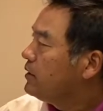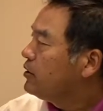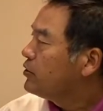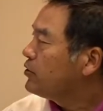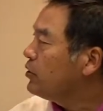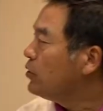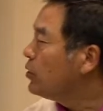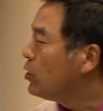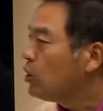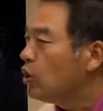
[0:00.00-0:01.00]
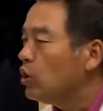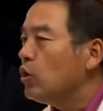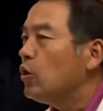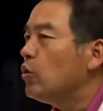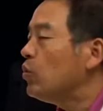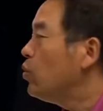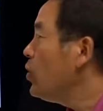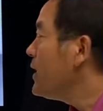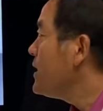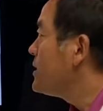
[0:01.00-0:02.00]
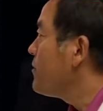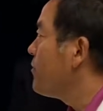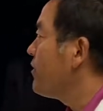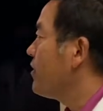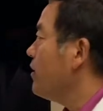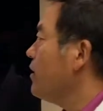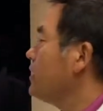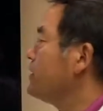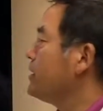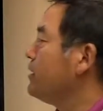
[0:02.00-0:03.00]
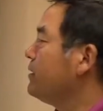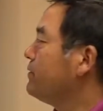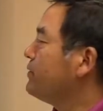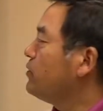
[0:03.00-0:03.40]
So, what is the pathology of